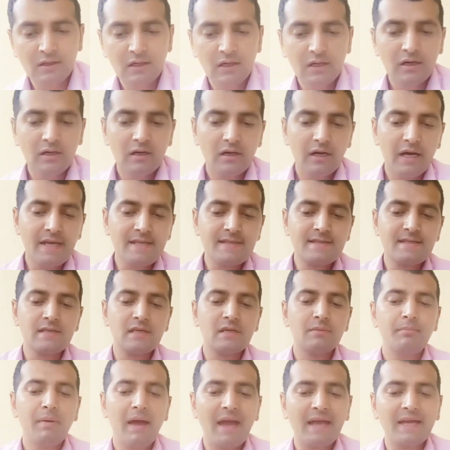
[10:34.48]
as
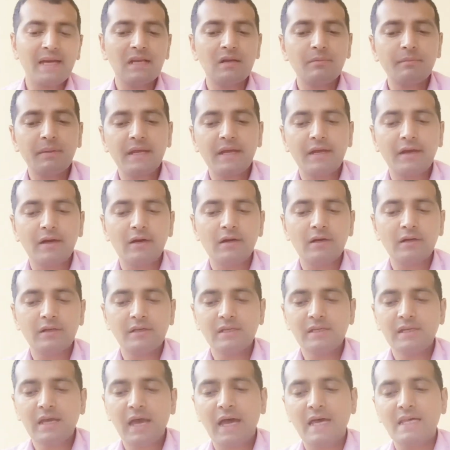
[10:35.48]
a bangle maker,
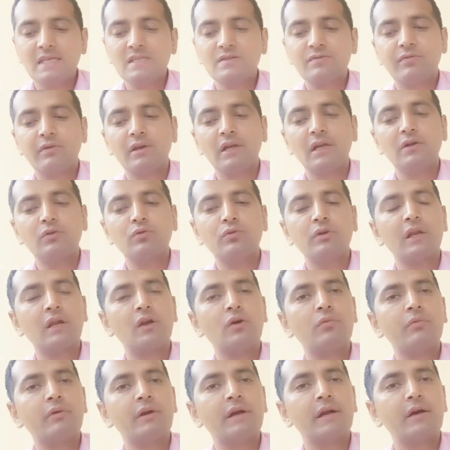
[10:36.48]
he has failed to
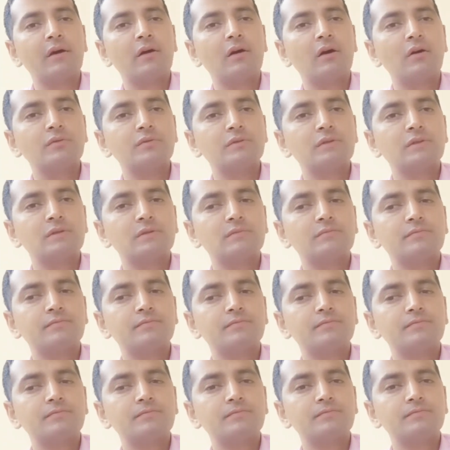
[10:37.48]
renovate a house.
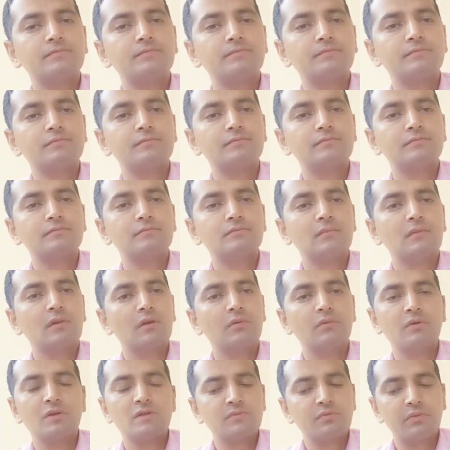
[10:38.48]

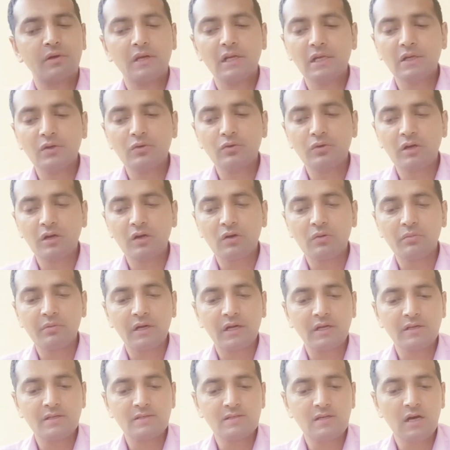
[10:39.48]
He was failed to
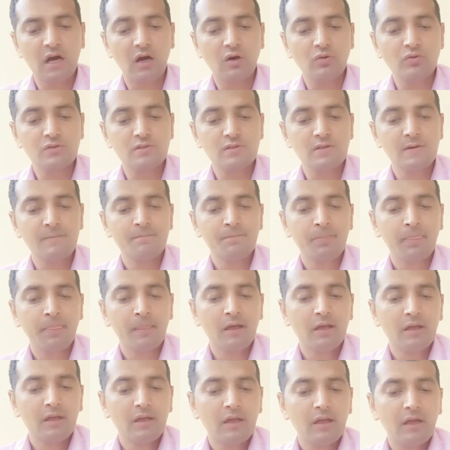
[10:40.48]
renovate his house,
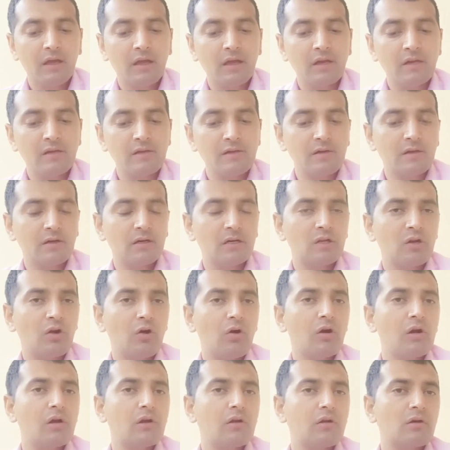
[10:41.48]
and
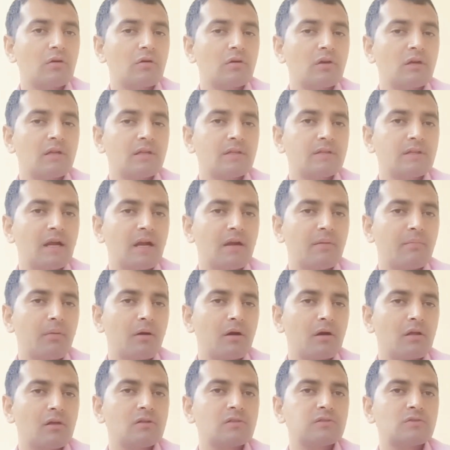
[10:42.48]
not only that,
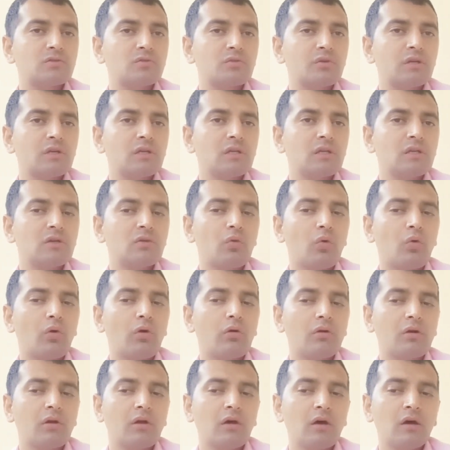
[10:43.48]
but also he
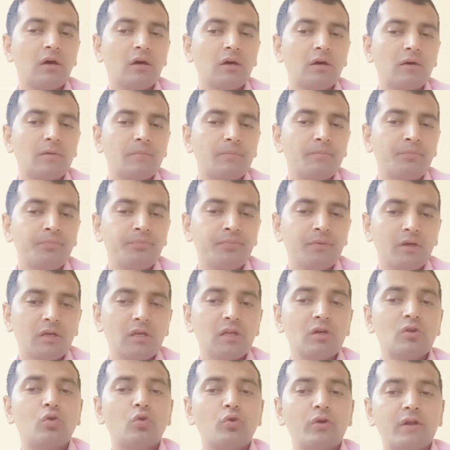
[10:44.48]

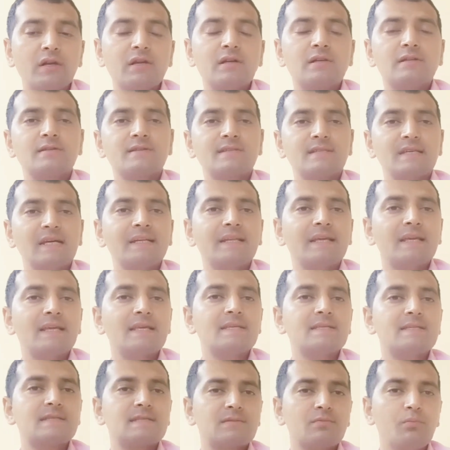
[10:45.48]
couldn't send
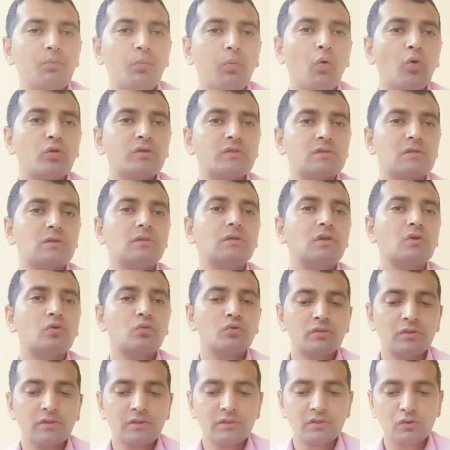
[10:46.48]
his both son
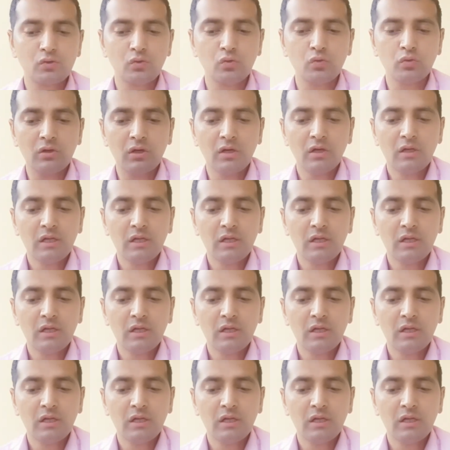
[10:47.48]
to the school.